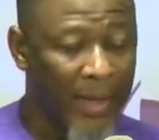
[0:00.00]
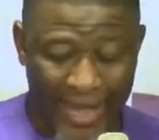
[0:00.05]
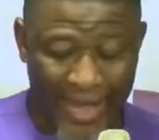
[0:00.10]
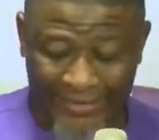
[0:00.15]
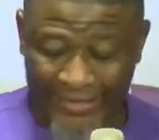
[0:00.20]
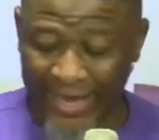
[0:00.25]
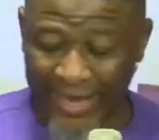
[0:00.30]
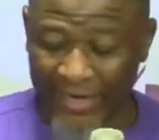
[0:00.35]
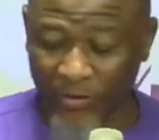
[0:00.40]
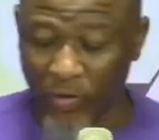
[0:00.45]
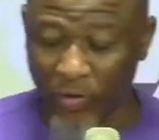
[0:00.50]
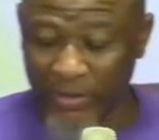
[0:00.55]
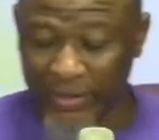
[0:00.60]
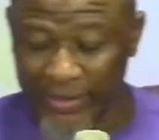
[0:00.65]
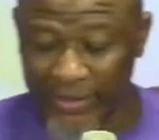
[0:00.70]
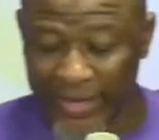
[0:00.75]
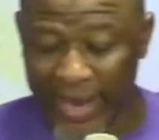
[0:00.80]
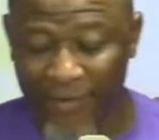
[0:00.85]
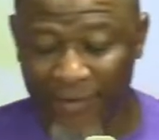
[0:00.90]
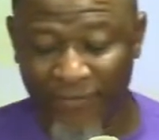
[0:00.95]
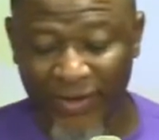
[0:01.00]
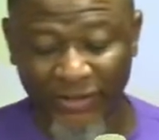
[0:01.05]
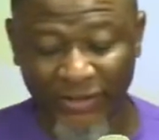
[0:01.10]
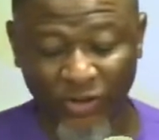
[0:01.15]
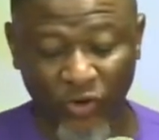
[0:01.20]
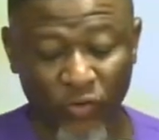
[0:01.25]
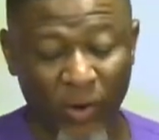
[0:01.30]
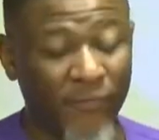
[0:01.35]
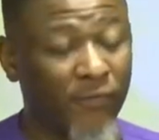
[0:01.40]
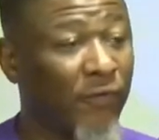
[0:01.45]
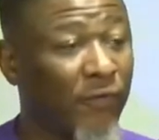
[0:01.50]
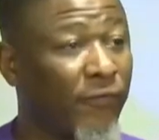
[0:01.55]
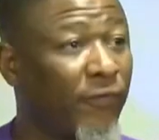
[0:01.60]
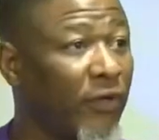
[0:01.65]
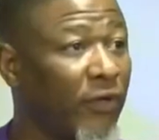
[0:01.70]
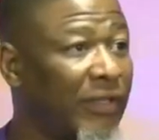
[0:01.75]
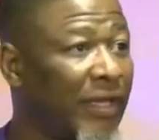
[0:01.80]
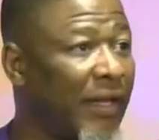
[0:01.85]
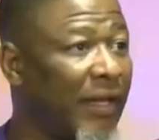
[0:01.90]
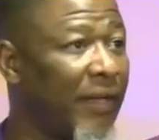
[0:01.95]
Isaiah 29 verse 12 to
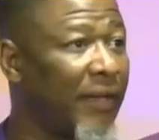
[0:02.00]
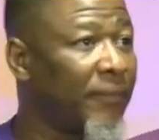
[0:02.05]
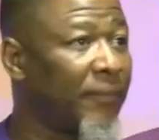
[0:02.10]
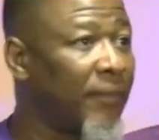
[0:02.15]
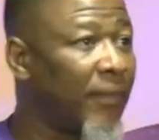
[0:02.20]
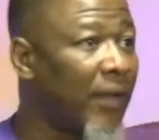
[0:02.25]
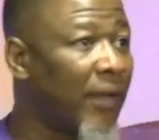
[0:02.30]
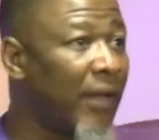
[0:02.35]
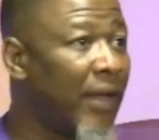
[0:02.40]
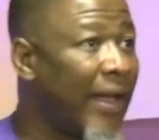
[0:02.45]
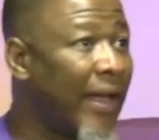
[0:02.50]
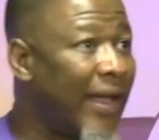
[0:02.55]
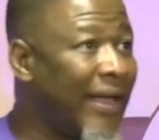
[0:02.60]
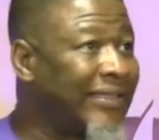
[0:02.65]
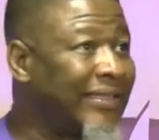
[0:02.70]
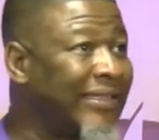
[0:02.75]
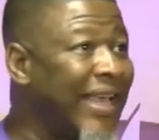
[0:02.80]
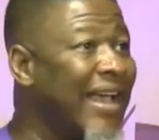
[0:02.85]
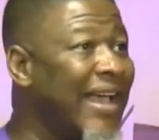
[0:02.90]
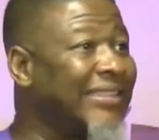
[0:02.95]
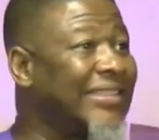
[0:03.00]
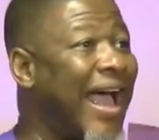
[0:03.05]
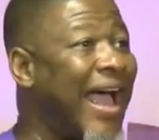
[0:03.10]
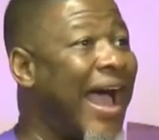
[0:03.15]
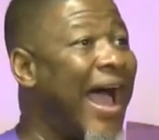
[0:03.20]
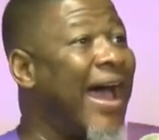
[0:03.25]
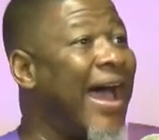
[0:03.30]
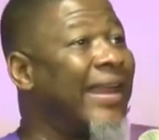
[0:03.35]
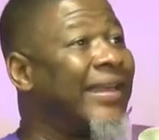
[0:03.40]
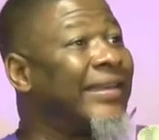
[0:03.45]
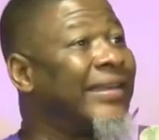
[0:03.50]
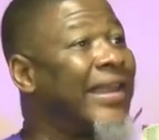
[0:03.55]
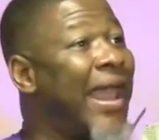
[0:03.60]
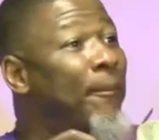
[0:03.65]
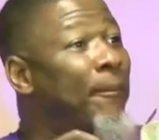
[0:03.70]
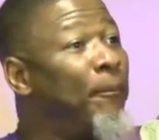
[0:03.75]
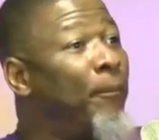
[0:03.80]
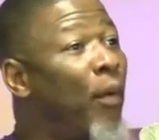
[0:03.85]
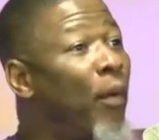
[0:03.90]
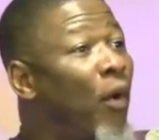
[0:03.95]
14. He says, and
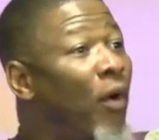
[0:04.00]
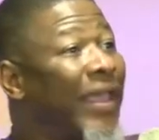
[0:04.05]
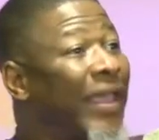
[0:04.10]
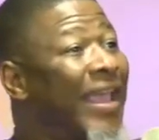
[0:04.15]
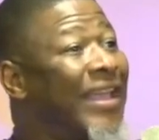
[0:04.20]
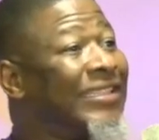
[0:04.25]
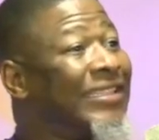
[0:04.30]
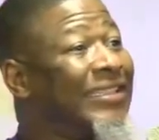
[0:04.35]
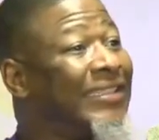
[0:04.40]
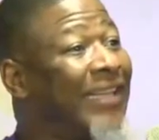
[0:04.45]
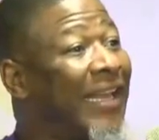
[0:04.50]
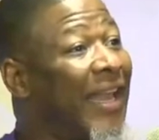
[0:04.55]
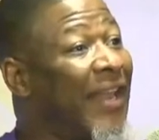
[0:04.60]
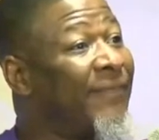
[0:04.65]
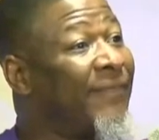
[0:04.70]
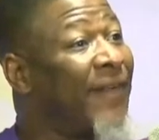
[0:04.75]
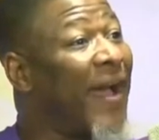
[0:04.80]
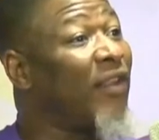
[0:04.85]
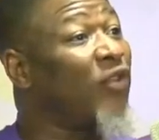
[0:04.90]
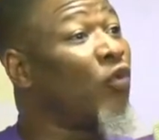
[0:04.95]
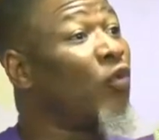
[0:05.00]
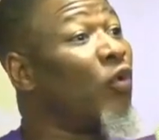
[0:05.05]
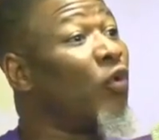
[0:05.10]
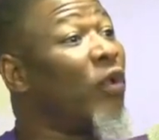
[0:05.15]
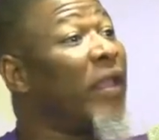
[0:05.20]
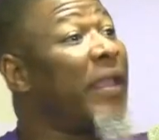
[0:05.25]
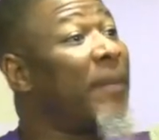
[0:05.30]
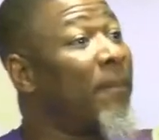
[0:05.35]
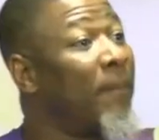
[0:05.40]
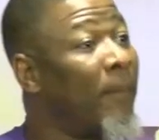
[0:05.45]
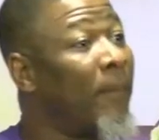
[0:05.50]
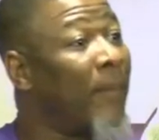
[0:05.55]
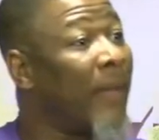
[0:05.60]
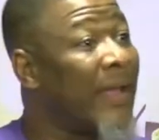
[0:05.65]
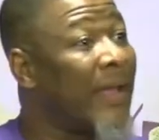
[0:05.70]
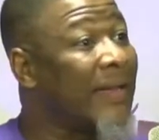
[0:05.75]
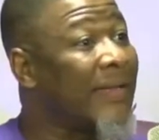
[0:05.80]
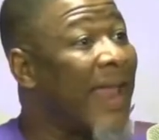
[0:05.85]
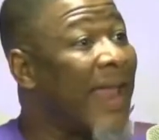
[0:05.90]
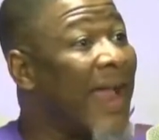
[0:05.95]
the book is delivered to him
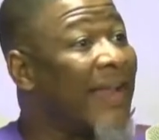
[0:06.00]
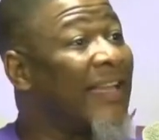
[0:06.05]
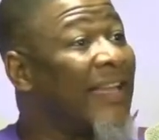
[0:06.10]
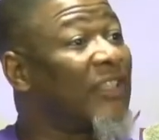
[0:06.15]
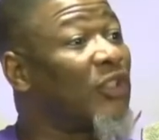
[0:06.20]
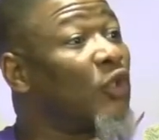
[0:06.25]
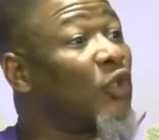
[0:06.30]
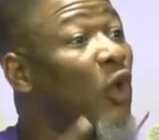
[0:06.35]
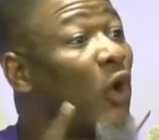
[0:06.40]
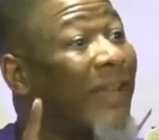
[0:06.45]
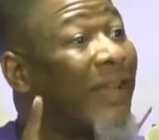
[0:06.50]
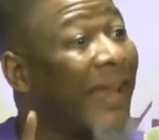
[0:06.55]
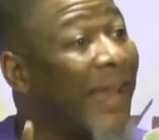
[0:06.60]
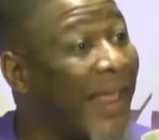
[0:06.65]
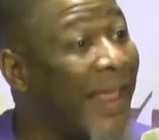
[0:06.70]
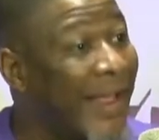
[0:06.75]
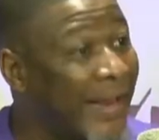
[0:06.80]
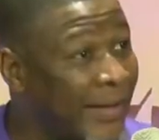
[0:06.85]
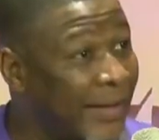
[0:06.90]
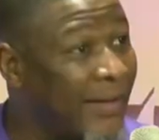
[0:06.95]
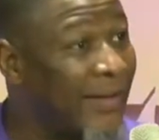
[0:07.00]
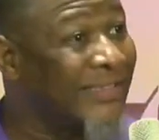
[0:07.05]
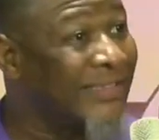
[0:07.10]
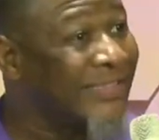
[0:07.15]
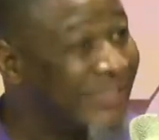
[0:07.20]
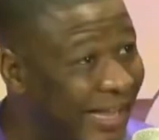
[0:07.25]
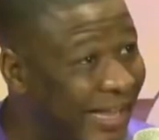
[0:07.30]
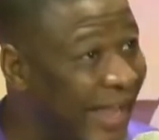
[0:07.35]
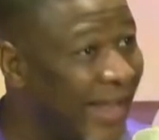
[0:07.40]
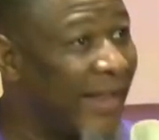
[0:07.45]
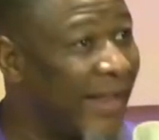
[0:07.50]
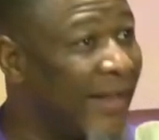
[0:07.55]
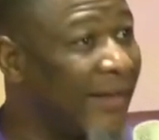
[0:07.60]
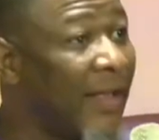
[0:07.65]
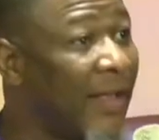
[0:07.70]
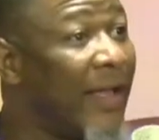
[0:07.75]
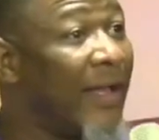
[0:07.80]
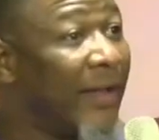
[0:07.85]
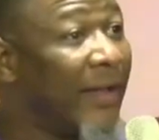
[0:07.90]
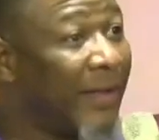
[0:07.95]
that is not learned,
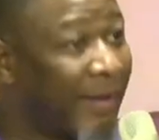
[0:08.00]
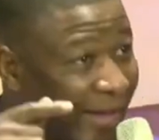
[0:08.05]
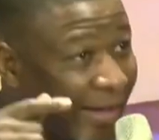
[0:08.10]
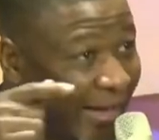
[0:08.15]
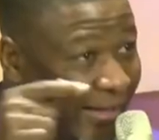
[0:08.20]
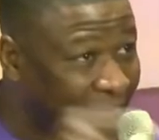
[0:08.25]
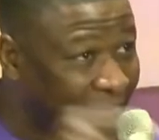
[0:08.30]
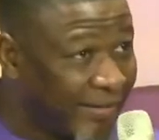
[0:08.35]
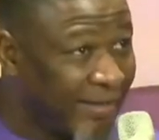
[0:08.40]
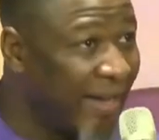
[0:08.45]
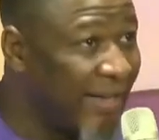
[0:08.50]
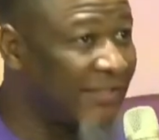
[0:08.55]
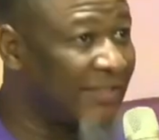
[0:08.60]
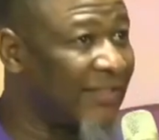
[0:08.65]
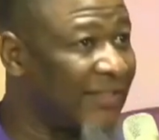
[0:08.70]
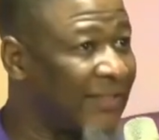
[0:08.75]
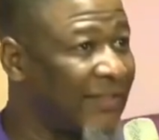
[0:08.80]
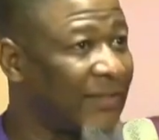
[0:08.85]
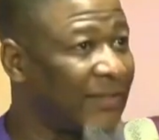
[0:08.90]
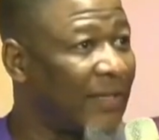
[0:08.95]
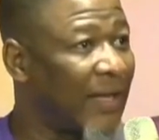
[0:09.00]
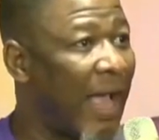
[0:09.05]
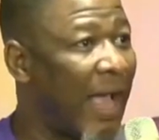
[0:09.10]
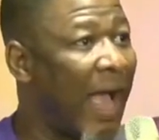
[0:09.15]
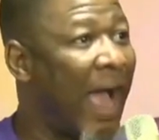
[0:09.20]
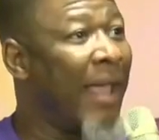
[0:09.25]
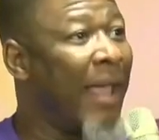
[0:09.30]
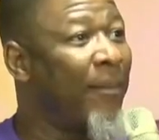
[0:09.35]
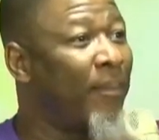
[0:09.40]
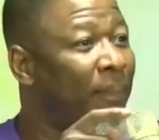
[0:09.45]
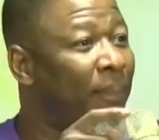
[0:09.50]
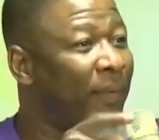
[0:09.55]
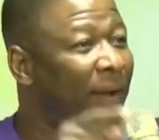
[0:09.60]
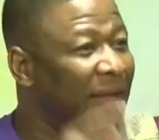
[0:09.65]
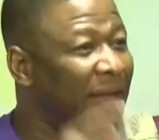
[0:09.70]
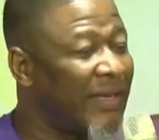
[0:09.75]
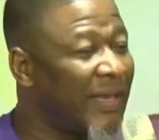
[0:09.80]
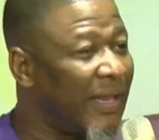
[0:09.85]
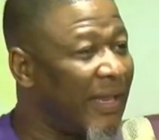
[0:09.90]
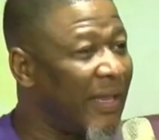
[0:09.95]
saying, read this, I
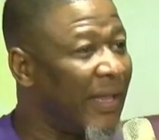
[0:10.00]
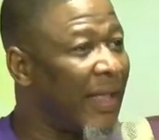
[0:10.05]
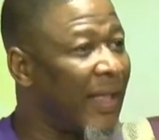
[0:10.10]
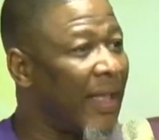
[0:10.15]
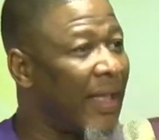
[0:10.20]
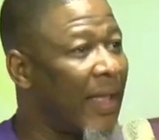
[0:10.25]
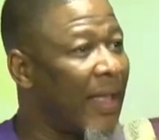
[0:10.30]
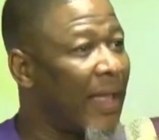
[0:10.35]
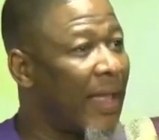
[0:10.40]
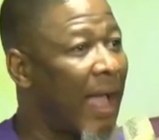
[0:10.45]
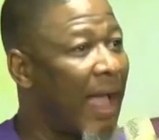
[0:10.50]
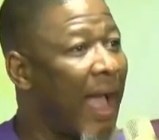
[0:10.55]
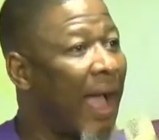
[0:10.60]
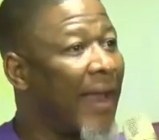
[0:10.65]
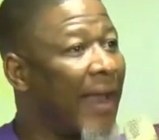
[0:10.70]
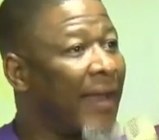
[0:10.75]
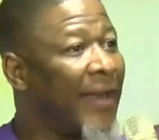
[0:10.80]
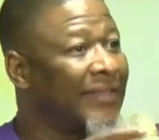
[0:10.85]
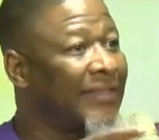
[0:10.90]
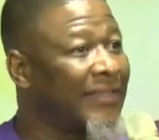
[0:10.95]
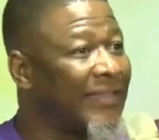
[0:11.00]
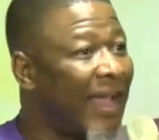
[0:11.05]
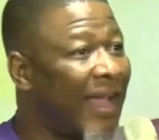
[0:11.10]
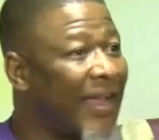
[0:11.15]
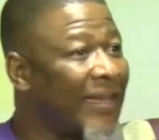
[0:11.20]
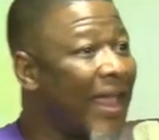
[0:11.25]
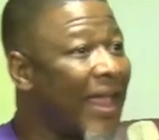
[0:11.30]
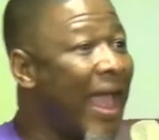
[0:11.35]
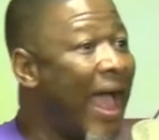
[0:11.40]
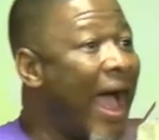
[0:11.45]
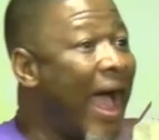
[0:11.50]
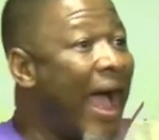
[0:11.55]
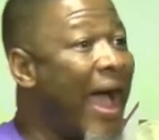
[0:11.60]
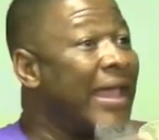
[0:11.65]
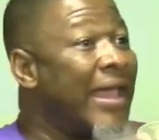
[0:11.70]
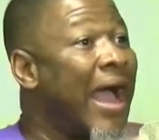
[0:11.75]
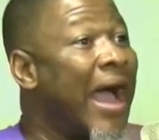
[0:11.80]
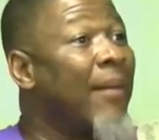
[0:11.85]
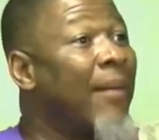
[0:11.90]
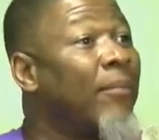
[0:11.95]
pray thee. And he said, I
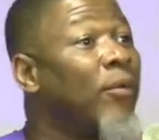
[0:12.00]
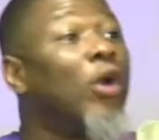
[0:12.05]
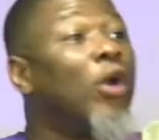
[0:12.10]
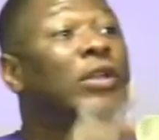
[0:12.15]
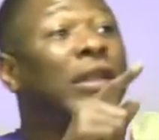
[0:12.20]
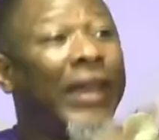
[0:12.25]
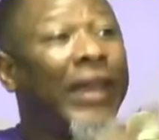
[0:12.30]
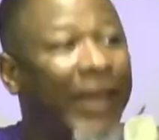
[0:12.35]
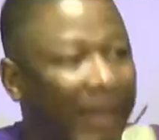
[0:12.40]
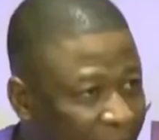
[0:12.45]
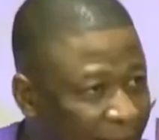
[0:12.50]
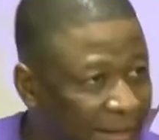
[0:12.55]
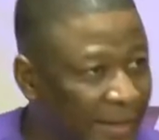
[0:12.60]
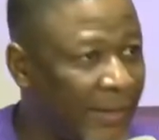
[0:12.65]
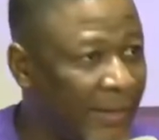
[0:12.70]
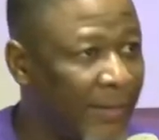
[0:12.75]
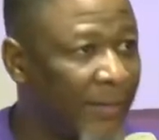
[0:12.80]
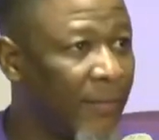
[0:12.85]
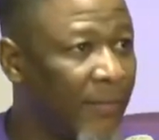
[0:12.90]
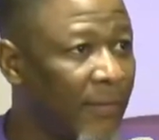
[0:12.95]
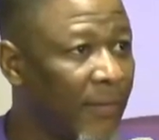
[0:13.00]
am not learning.